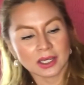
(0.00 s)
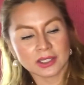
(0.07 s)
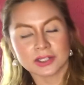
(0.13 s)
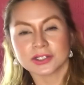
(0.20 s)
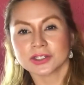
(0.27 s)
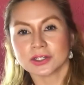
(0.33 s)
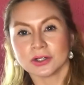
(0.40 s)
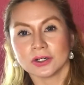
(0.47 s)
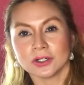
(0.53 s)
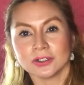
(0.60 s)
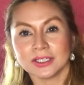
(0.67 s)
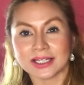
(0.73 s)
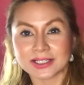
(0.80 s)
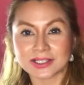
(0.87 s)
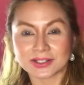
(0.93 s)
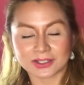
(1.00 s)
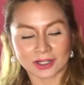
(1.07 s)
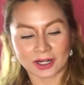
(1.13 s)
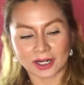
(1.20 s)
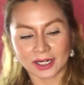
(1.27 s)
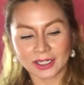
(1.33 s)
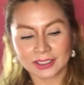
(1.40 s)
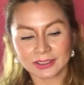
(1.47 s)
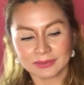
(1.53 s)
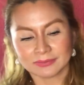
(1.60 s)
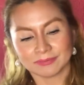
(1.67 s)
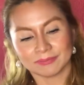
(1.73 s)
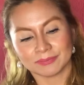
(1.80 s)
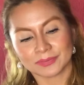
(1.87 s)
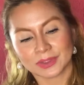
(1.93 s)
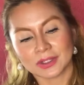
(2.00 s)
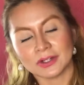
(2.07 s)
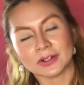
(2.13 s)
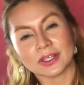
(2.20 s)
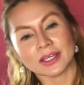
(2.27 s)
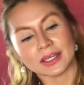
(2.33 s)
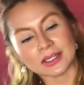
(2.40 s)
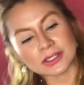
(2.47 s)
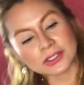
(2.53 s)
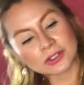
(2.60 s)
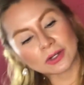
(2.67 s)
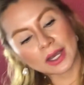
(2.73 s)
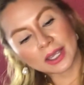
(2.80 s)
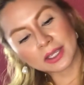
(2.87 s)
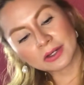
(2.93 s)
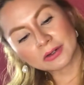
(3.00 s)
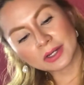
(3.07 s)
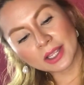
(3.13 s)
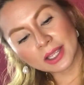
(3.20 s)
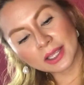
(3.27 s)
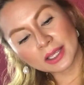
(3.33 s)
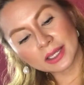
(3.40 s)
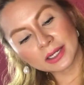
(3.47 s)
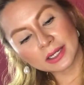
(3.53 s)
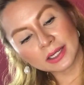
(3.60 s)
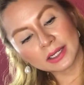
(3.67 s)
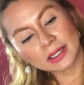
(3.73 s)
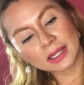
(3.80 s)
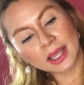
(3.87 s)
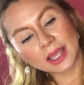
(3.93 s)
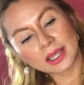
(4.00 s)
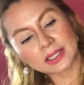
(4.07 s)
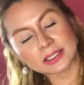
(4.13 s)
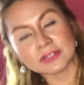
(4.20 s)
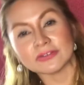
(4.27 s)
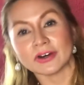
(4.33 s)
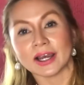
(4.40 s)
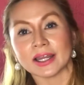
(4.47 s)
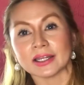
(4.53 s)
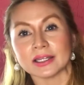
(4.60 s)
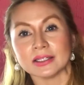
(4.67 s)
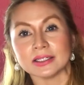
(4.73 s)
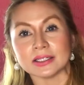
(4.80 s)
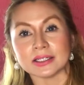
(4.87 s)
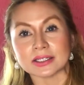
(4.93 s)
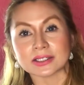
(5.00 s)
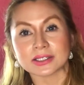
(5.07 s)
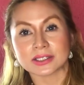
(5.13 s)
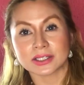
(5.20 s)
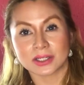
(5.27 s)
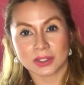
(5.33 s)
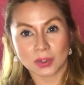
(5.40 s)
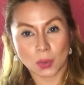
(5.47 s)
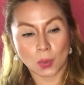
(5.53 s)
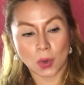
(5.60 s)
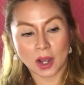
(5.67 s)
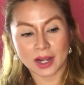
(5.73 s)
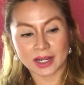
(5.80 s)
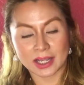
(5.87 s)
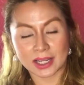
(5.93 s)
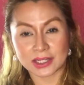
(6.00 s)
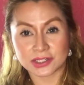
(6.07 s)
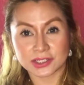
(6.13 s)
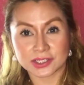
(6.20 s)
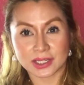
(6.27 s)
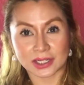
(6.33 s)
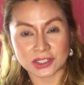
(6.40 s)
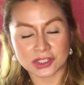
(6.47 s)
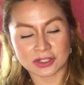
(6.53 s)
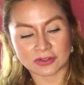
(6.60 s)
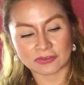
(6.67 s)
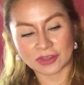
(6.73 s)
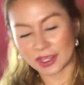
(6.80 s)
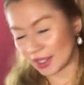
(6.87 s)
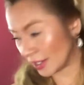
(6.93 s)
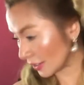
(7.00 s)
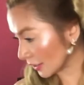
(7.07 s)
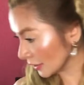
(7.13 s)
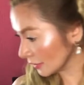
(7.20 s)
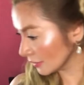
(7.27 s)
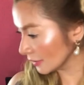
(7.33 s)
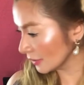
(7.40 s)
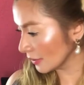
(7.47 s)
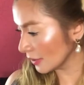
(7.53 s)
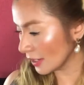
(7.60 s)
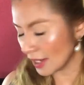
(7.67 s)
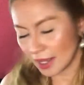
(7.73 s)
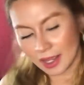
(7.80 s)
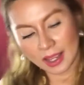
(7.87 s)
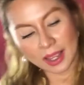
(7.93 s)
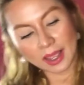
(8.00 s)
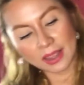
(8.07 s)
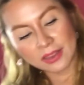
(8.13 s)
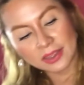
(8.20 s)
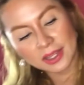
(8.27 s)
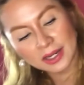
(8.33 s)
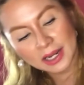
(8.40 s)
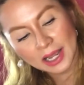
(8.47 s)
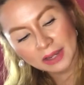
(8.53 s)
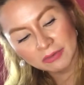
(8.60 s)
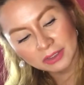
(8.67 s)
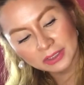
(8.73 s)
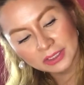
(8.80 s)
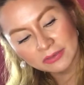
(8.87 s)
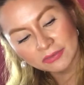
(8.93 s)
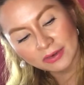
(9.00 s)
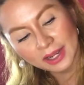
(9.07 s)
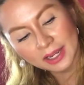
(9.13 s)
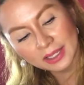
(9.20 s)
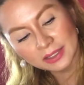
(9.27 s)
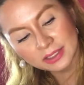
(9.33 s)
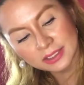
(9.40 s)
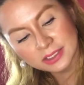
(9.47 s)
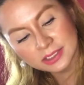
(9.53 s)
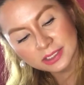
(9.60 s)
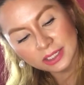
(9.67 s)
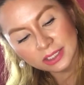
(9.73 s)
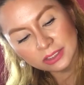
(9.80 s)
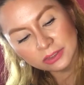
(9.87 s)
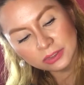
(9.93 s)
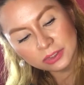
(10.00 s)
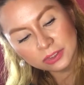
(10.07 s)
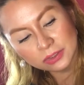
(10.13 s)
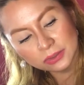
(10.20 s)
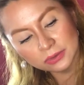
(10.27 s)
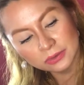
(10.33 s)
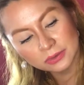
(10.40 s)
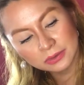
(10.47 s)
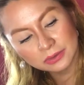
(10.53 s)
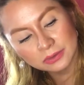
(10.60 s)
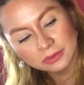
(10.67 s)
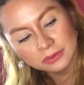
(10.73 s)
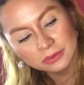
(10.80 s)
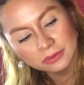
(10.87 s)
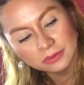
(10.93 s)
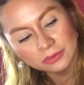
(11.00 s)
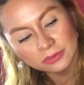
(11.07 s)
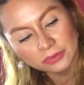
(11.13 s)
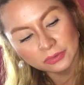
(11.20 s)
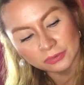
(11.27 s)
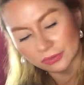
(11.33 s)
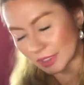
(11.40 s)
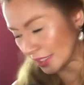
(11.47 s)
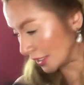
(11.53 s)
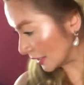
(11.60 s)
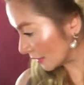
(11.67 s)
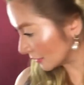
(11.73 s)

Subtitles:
So let's start. Okay, so I created and divided this 1-inch section of hair. And then I will divide this into 3.